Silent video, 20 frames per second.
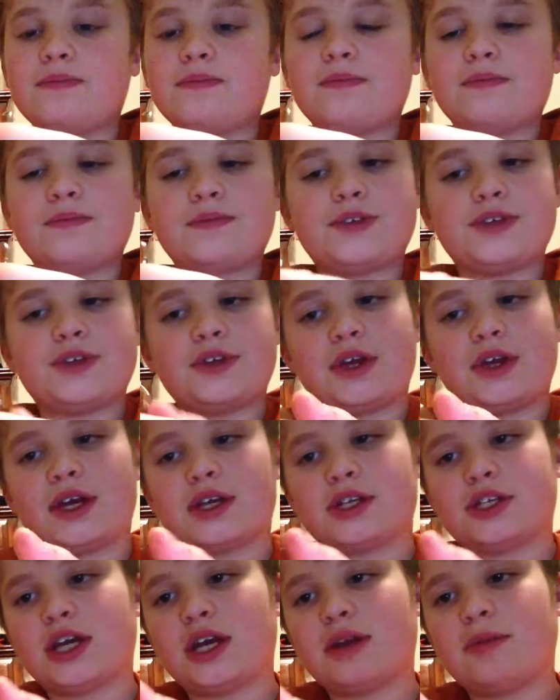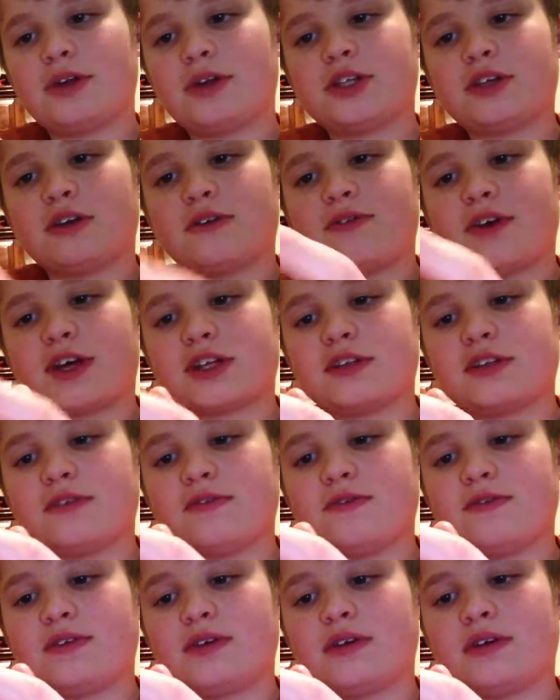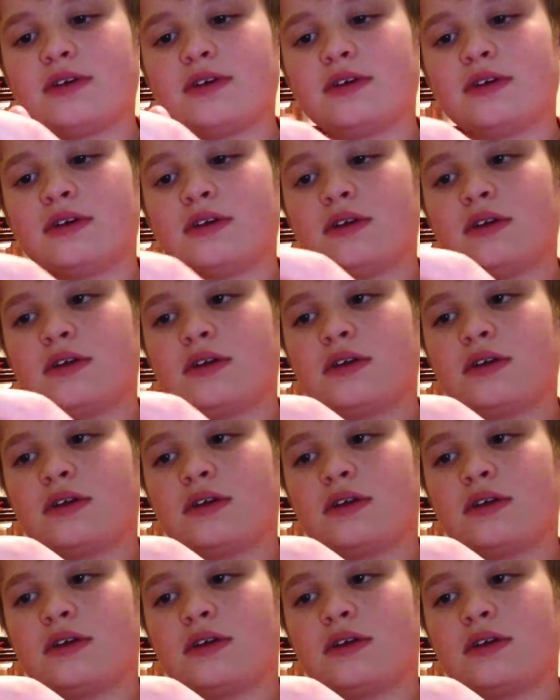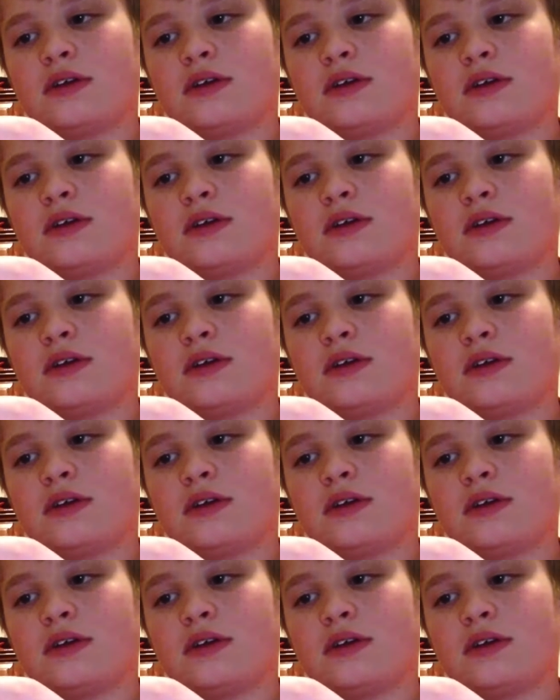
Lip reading: So yeah, chatterbaits are effective. They're definitely